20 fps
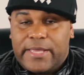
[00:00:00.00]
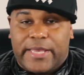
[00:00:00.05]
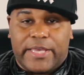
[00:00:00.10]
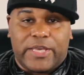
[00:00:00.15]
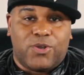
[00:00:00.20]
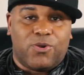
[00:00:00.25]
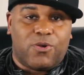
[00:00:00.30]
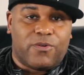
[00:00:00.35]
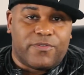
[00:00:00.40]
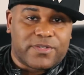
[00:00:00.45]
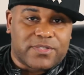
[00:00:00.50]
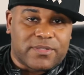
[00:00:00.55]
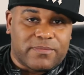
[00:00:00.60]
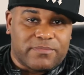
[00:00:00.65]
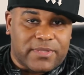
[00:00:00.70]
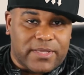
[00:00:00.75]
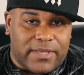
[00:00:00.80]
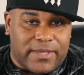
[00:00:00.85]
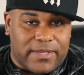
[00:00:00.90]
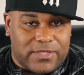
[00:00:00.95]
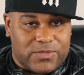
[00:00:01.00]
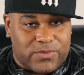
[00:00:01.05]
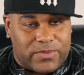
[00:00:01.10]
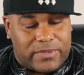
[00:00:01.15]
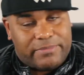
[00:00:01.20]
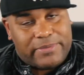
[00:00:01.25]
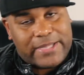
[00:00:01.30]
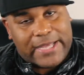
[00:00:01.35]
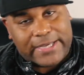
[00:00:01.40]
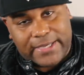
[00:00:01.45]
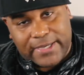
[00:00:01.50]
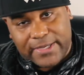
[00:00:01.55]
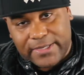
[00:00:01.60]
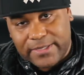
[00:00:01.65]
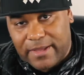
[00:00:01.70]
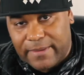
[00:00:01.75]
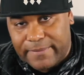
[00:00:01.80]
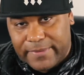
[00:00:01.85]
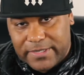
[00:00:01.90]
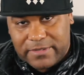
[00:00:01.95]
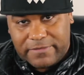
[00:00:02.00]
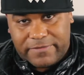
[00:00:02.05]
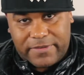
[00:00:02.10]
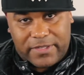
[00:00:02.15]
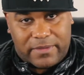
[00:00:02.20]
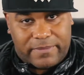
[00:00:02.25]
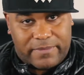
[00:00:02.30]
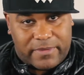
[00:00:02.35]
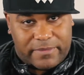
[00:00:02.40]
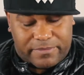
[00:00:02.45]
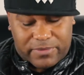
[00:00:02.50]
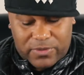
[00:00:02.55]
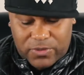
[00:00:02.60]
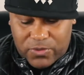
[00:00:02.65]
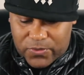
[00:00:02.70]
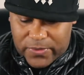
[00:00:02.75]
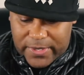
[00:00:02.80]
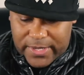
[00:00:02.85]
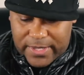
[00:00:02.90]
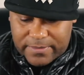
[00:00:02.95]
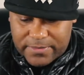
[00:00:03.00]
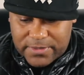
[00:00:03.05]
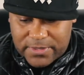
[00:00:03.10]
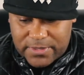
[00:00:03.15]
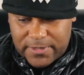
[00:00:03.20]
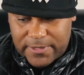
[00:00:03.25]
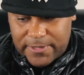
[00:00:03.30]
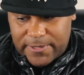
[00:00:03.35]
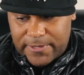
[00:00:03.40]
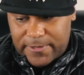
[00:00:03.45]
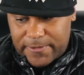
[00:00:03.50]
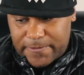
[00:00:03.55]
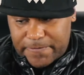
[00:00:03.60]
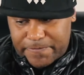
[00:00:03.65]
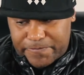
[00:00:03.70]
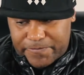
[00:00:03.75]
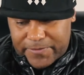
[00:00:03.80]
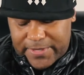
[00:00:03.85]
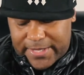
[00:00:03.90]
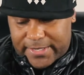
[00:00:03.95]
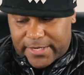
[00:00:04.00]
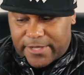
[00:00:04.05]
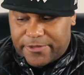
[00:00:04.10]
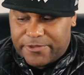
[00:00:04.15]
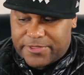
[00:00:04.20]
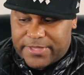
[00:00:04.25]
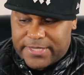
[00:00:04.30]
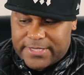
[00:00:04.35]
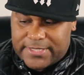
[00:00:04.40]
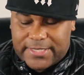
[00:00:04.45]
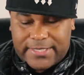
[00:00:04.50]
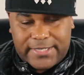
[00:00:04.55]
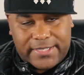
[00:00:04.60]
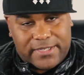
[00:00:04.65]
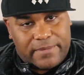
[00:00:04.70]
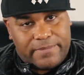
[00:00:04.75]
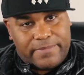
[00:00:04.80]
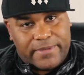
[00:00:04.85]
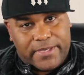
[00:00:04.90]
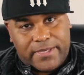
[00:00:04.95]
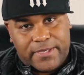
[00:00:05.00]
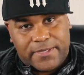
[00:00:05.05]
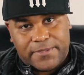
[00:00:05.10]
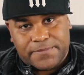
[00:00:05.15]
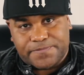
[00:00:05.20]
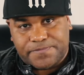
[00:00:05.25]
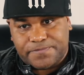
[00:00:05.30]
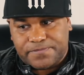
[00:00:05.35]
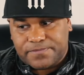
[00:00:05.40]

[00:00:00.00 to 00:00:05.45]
and go over some things with Black economic development programs and other things that need to be